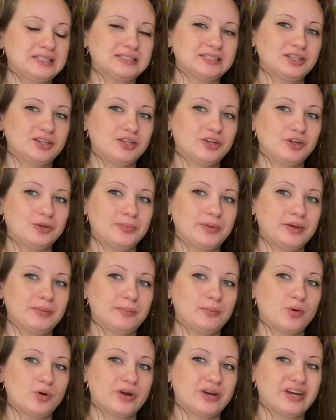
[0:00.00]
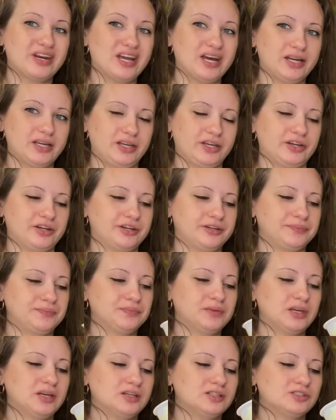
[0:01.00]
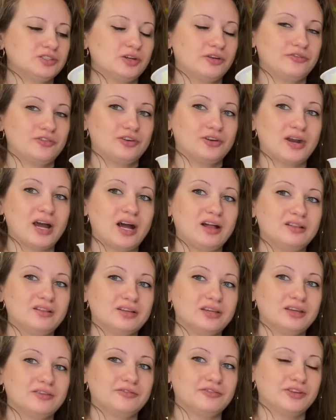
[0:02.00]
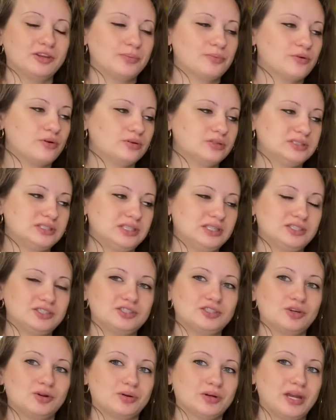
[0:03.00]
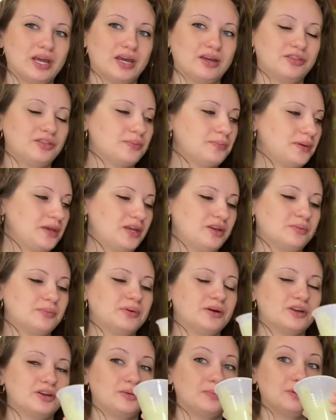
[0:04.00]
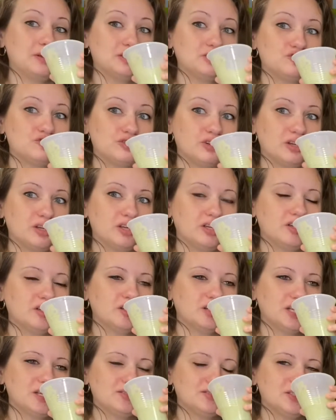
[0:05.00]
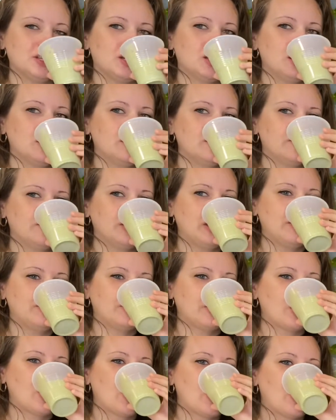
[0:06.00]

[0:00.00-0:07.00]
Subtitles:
a little bit more nuttier. So if you're not looking for the protein, don't add the peanut butter, but it's really good. It gives it a nutty flavor.